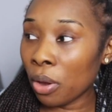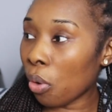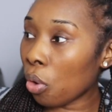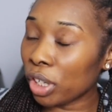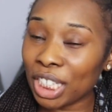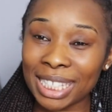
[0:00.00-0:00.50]

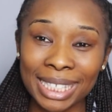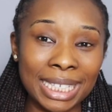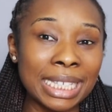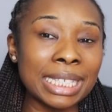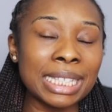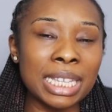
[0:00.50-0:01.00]
Or the
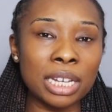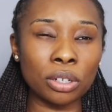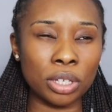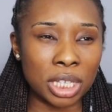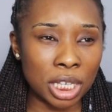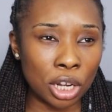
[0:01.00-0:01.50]
seasoning,
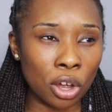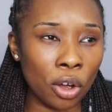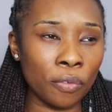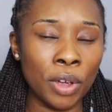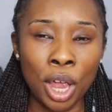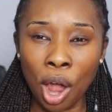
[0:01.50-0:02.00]
because there's a lot
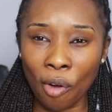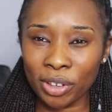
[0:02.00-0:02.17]
of,